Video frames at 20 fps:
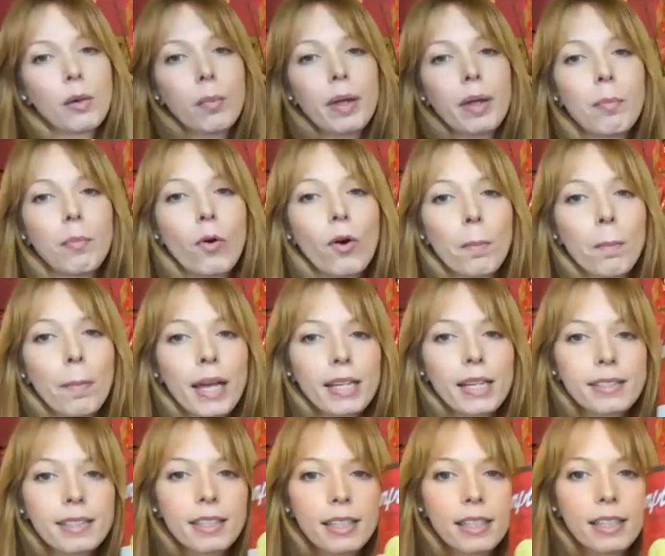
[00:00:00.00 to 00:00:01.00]
bit more
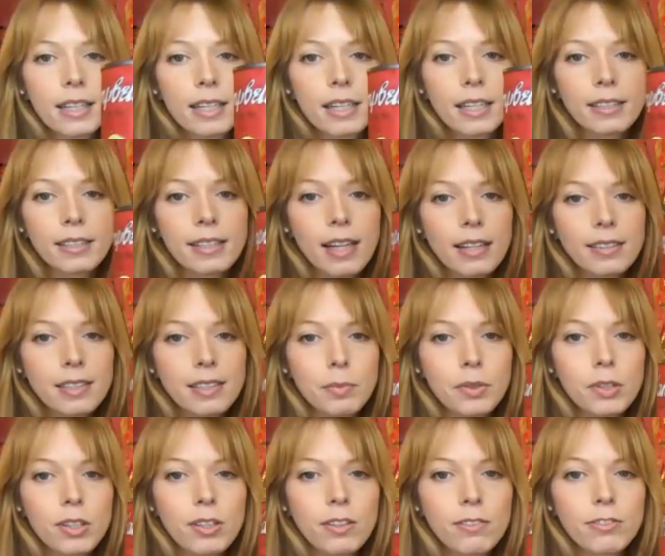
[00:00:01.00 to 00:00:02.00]
basic and
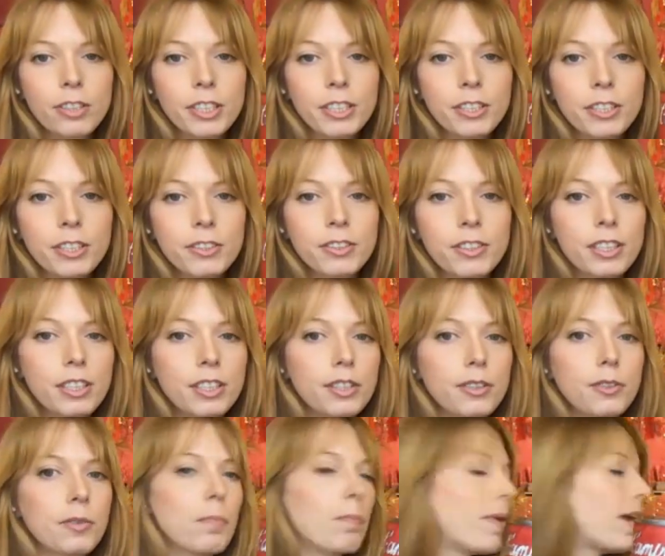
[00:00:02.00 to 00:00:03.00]
accessible for you
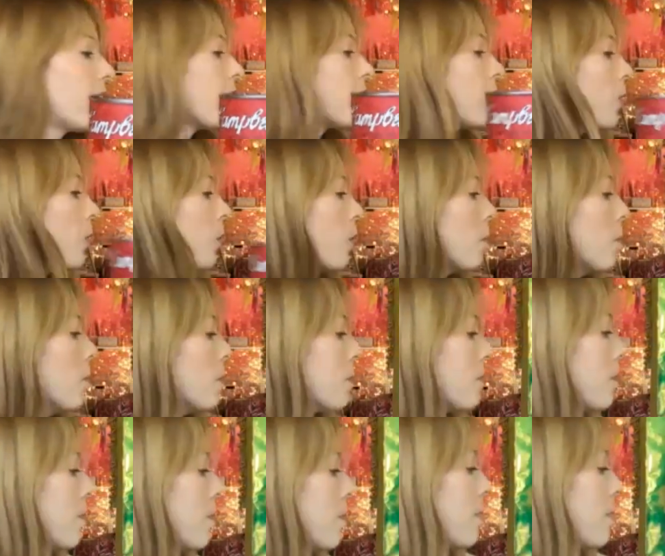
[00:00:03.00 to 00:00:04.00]
to make at home.
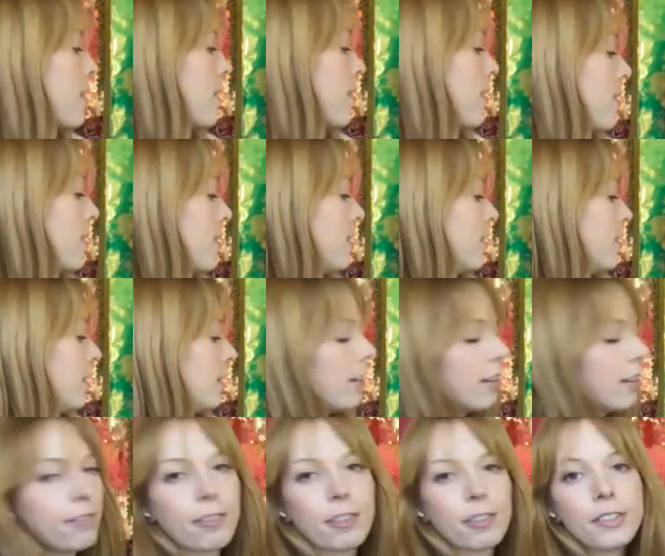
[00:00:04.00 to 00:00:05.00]

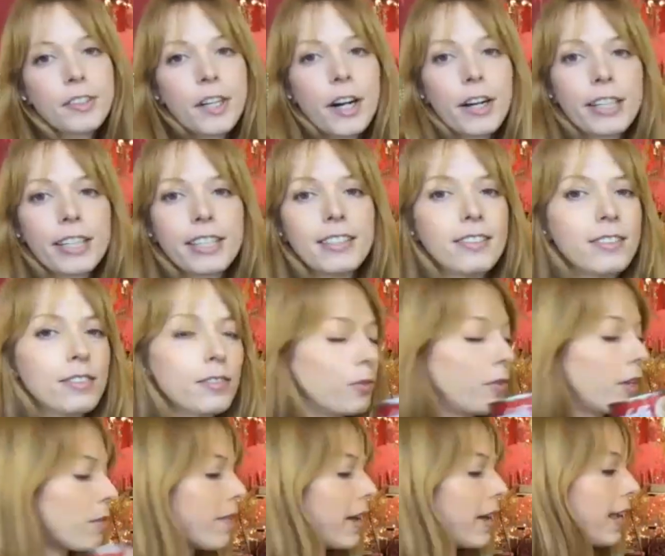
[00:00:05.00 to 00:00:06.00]
First started
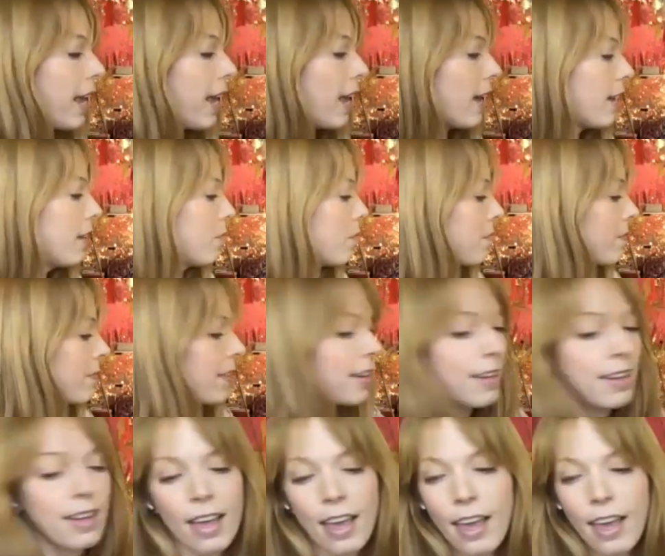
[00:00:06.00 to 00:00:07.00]
with my can,
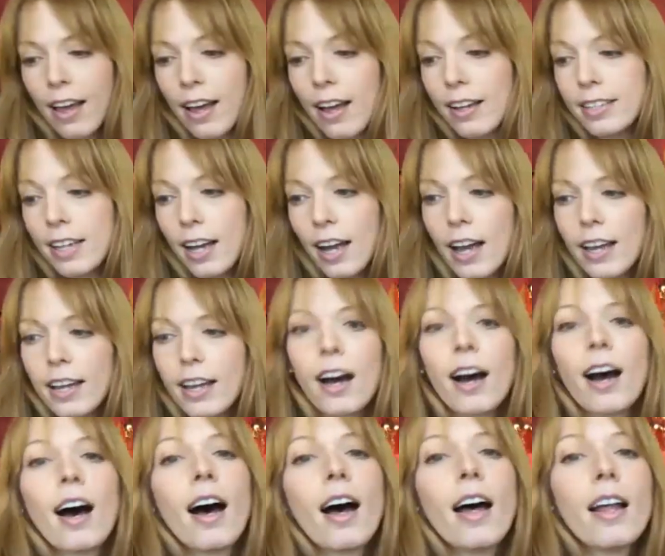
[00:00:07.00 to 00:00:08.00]
and I
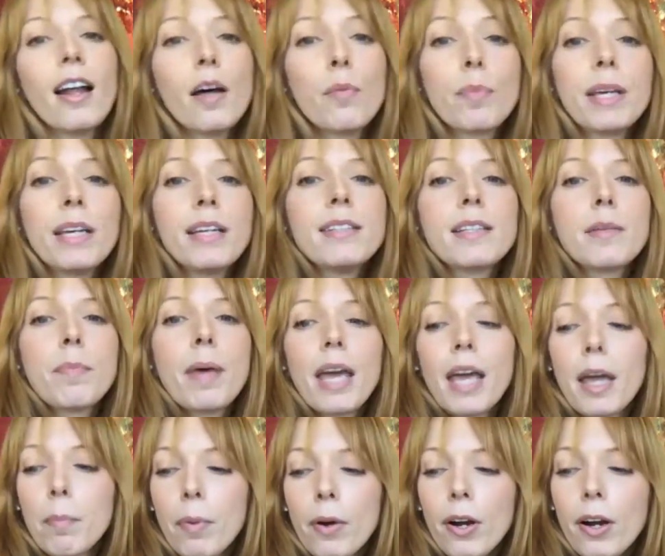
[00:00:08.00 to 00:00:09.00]
cut a piece of
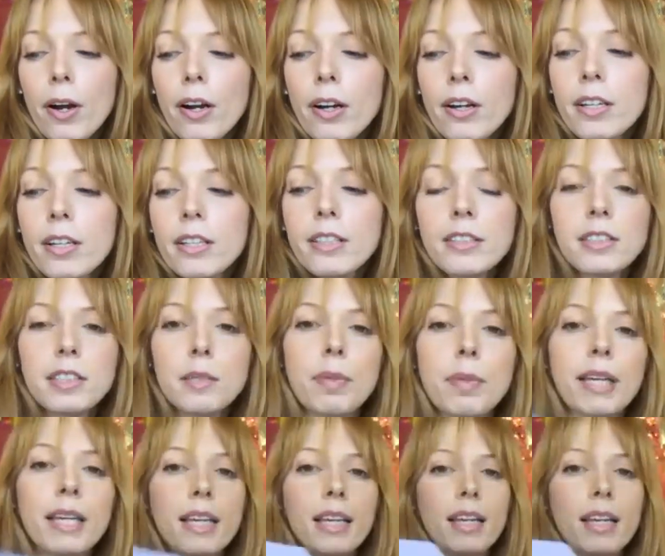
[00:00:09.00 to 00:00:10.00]
paper to
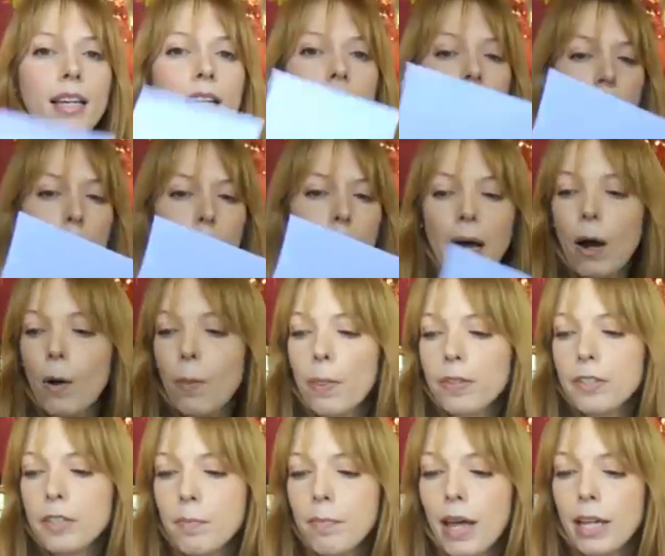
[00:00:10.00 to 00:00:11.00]
be about
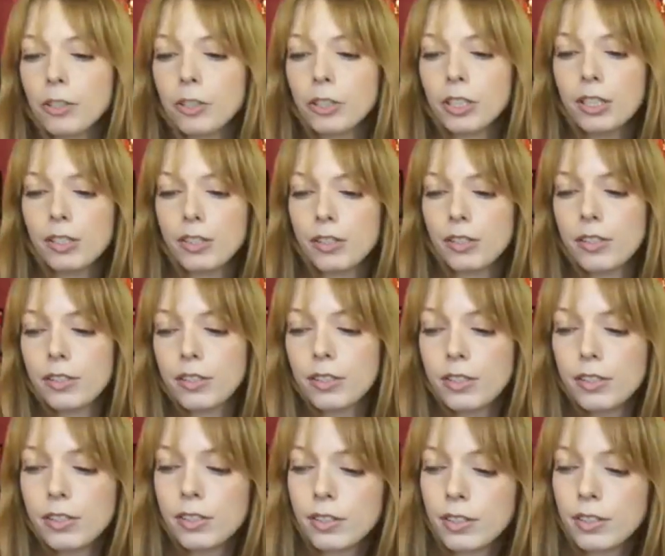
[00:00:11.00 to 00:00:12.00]
the dimensions,
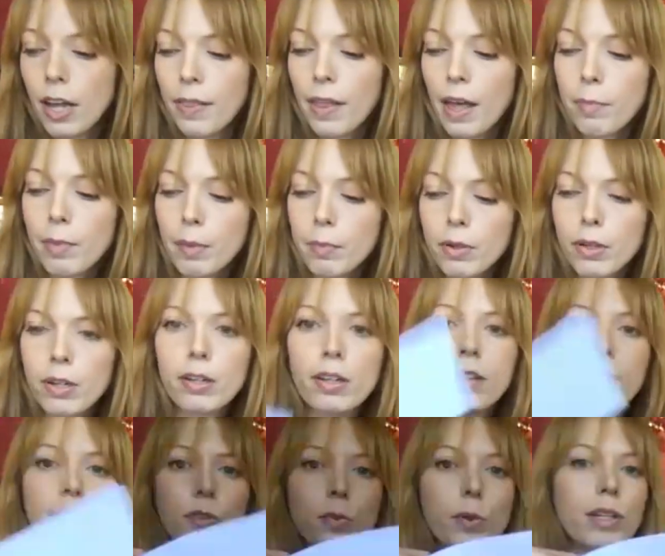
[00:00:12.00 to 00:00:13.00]
not that paper,
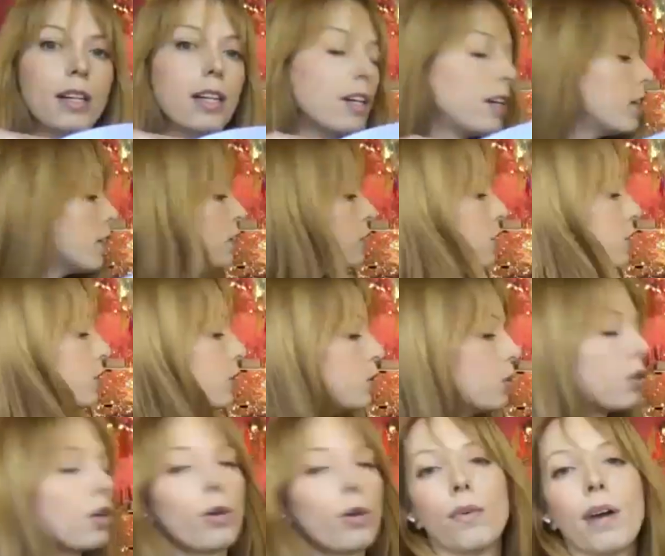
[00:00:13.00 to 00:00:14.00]
this one, to
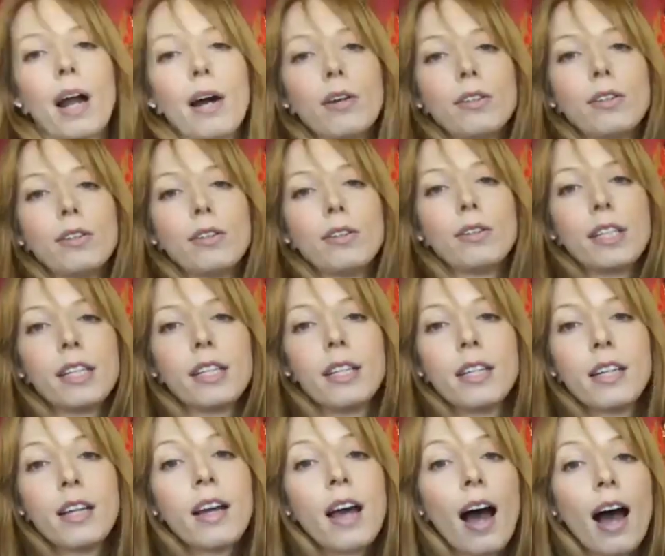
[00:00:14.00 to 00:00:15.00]
go around it.
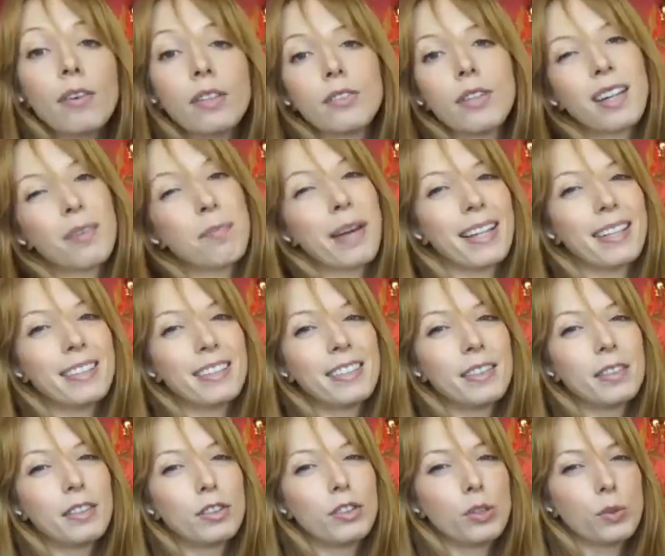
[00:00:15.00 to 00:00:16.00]
I would recommend
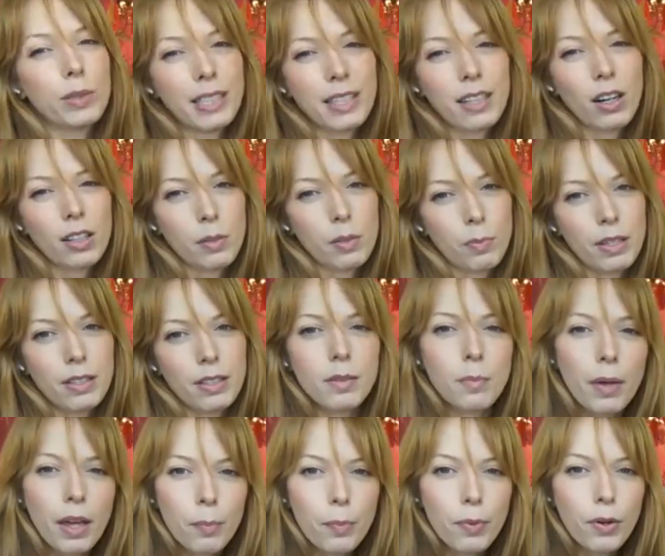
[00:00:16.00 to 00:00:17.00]
doing it on a piece of
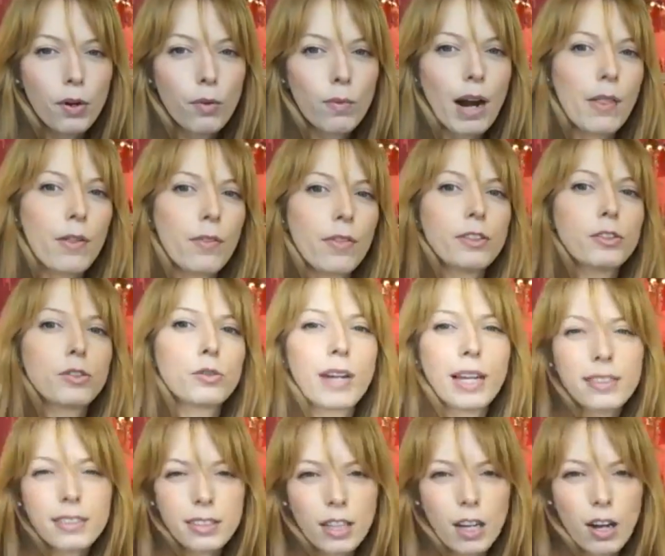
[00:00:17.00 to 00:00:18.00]
paper rather than
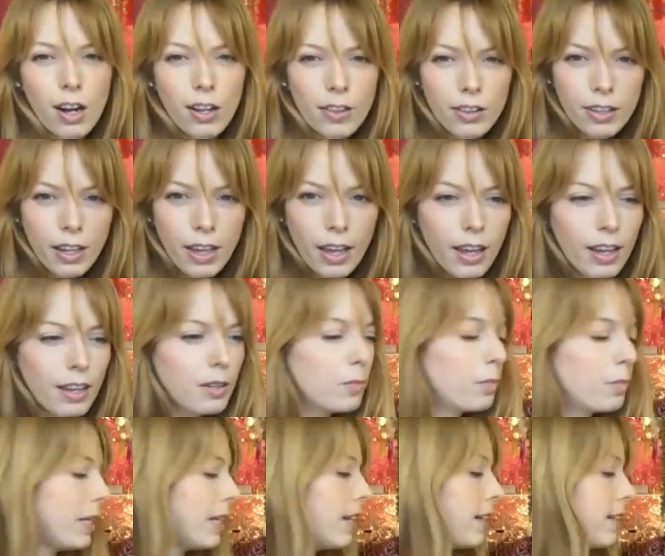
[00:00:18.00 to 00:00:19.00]
directly on the can,
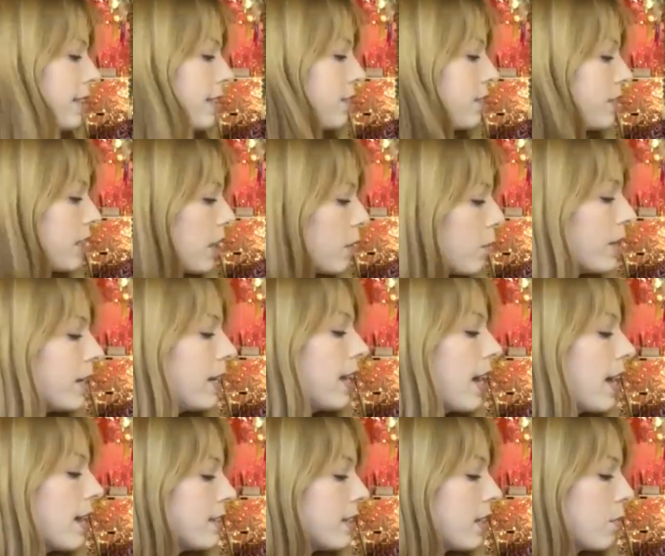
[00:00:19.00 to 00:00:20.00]
because if somebody
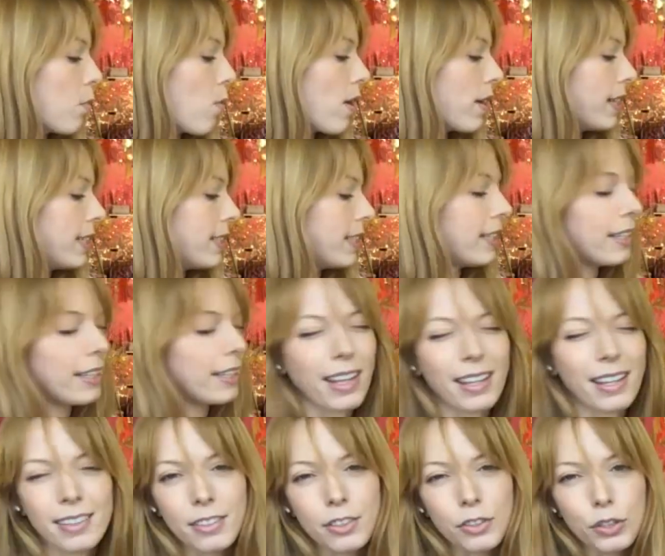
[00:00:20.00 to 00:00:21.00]
ends up wanting to eat
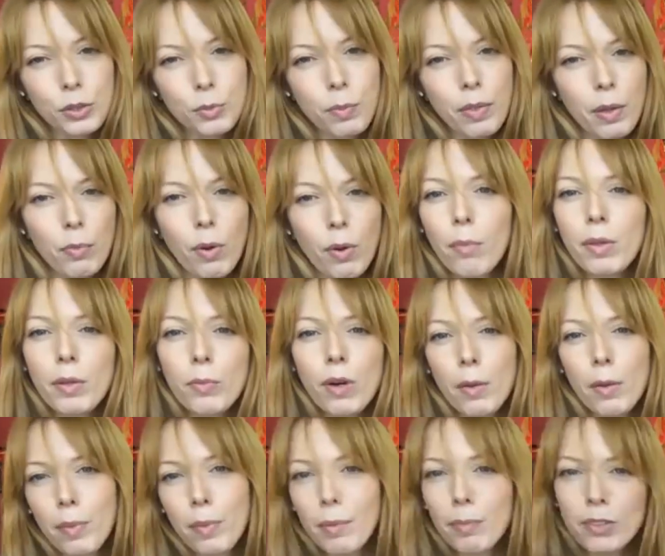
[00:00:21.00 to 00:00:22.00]
that soup, they probably want
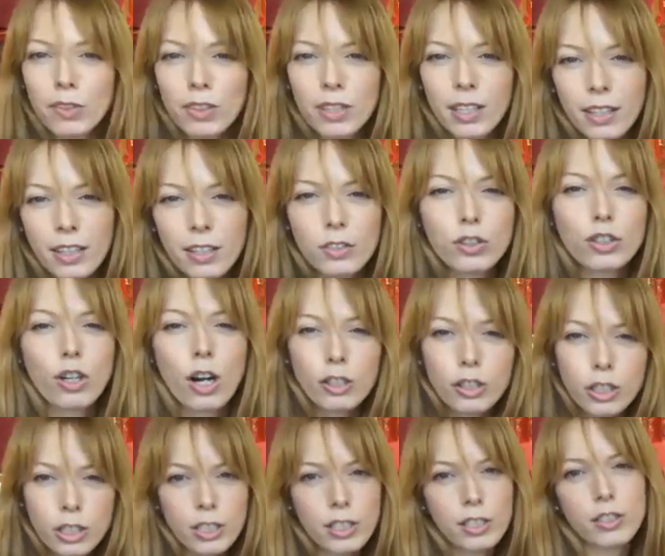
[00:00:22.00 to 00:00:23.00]
to be able to look at the
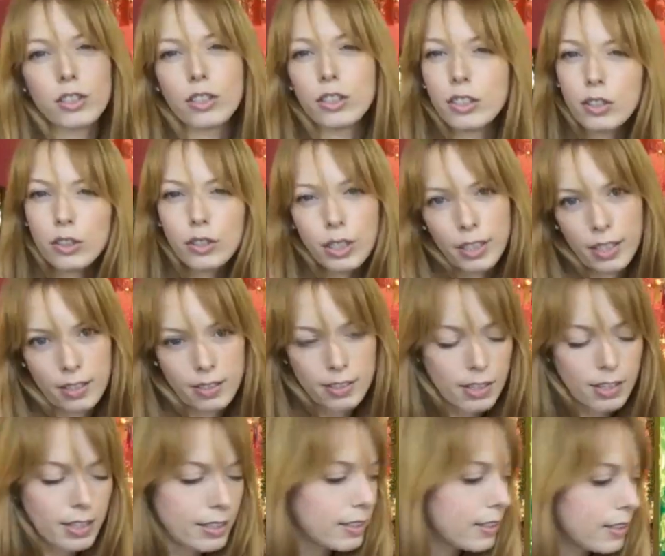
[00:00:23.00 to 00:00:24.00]
instructions or ingredients
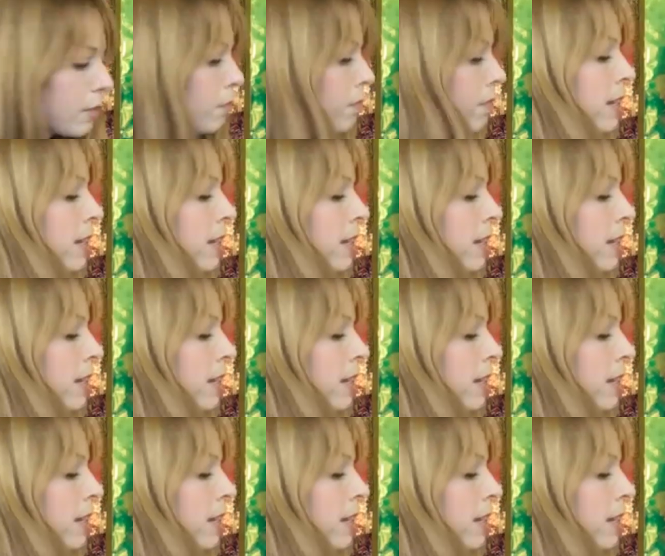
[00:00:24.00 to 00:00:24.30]
list.